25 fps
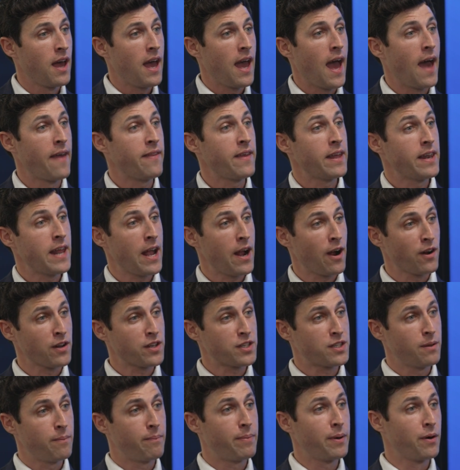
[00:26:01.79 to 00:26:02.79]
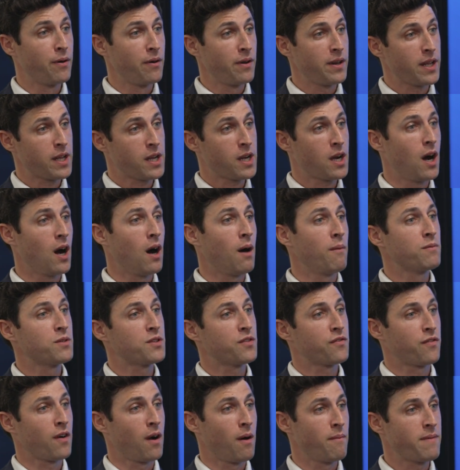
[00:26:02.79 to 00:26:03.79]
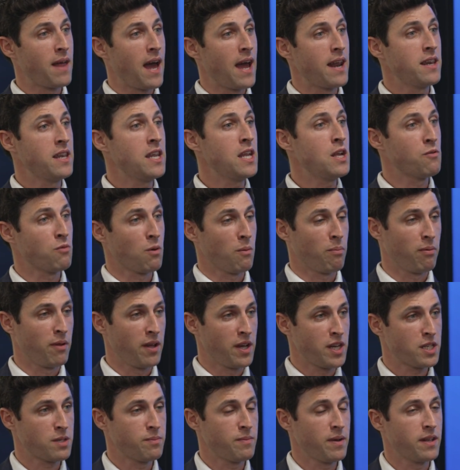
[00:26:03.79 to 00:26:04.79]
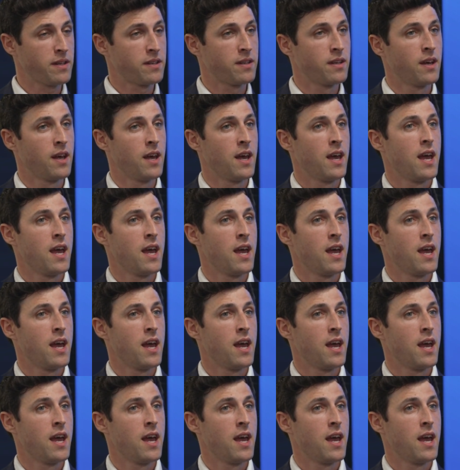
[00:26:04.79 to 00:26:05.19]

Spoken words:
and the inherent stability comes from that knee replacement.